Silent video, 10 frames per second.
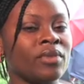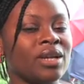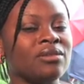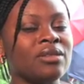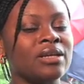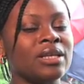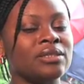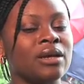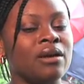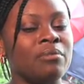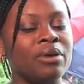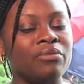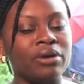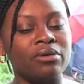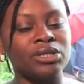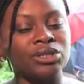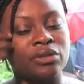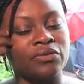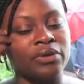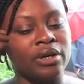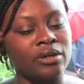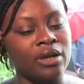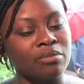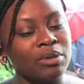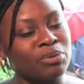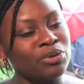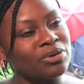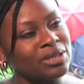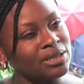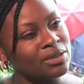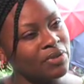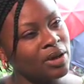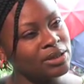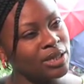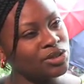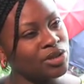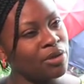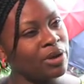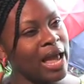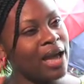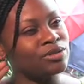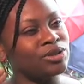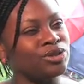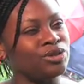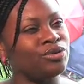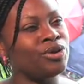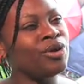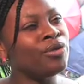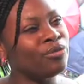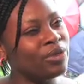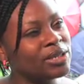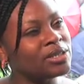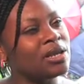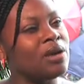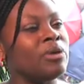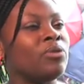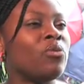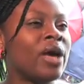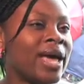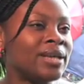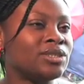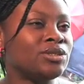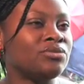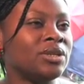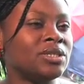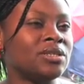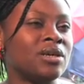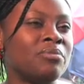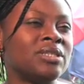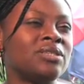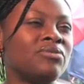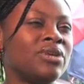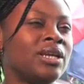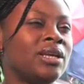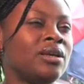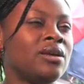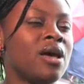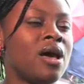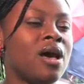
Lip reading: I do think there's a real issue for young people who are disadvantaged, though, and how do you reach them and where do you reach them? It's a really